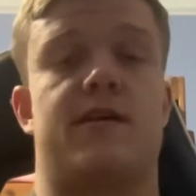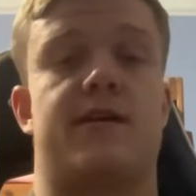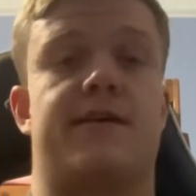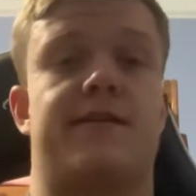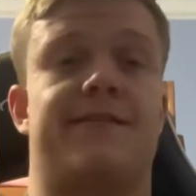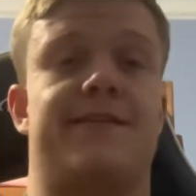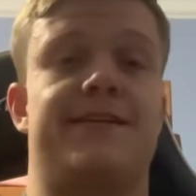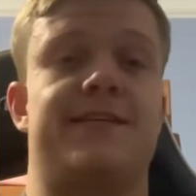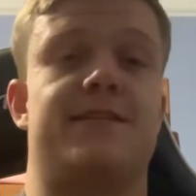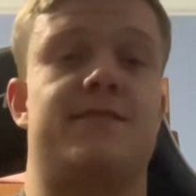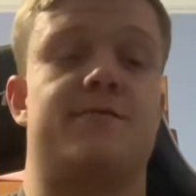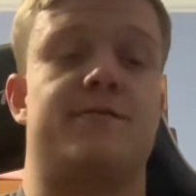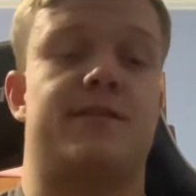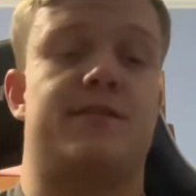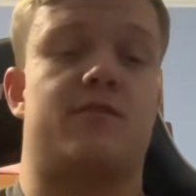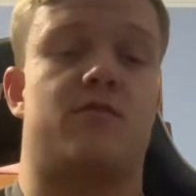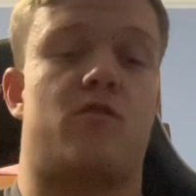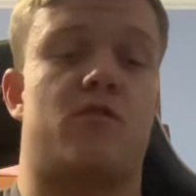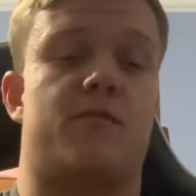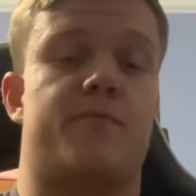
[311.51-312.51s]
At least it was
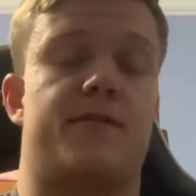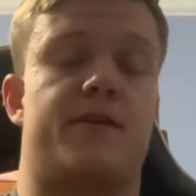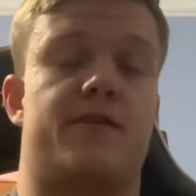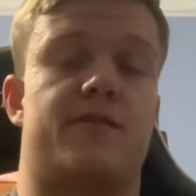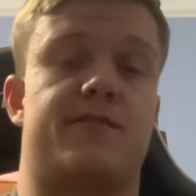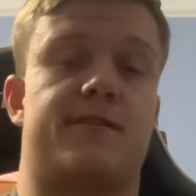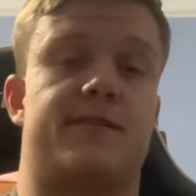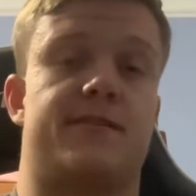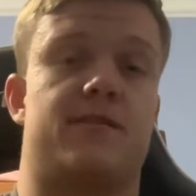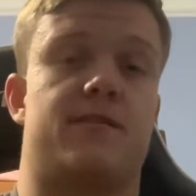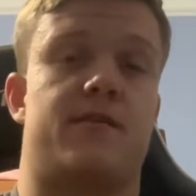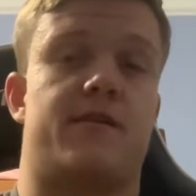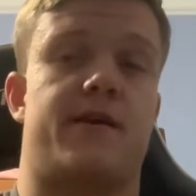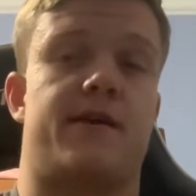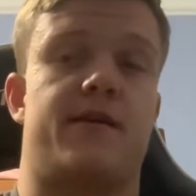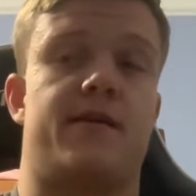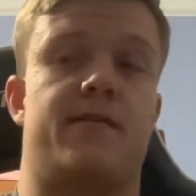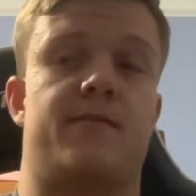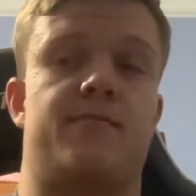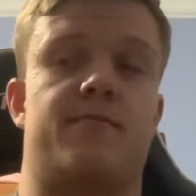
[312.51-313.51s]
his arm and not his
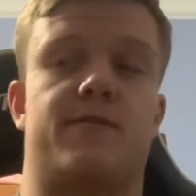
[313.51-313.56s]
leg,